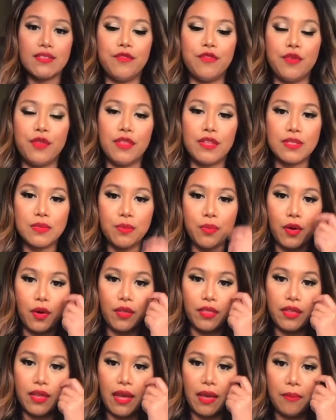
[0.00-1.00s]
for this
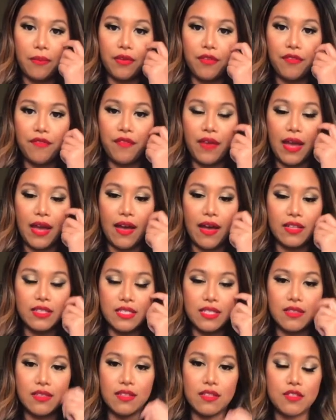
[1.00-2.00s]
broth can be found
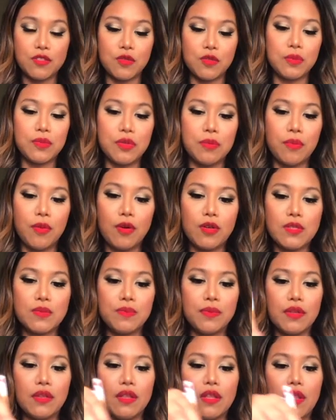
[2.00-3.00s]
in the description box
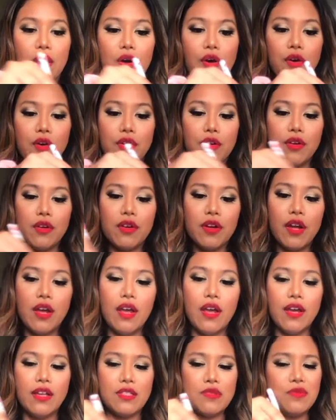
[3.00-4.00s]
below.
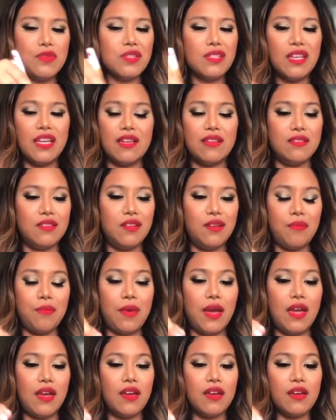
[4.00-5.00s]
It's really easy to
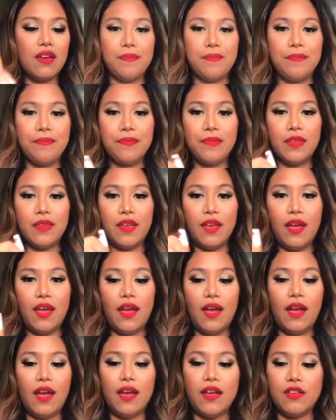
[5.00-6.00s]
make,
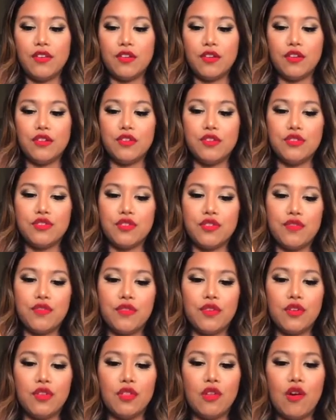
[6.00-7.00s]
and you can use it for
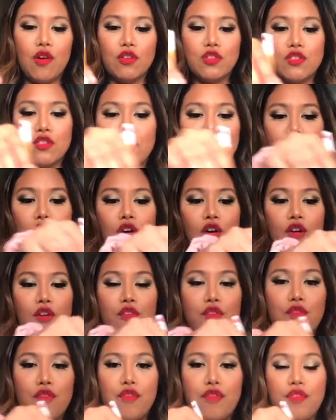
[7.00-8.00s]
a lot
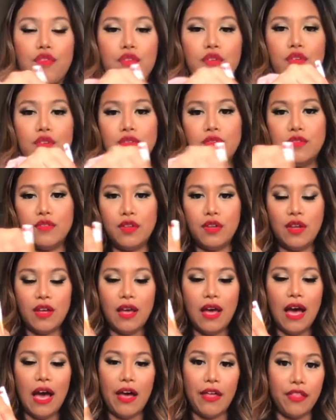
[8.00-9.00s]
of
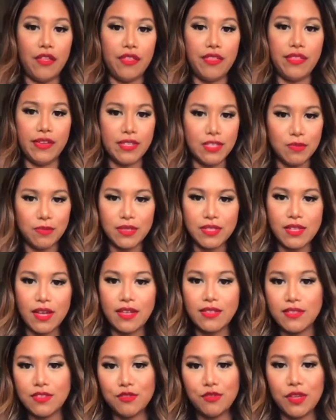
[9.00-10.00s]
other things
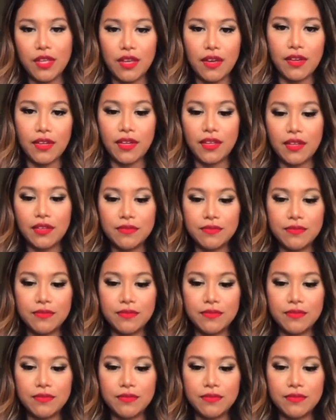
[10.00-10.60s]
besides sukiyaki.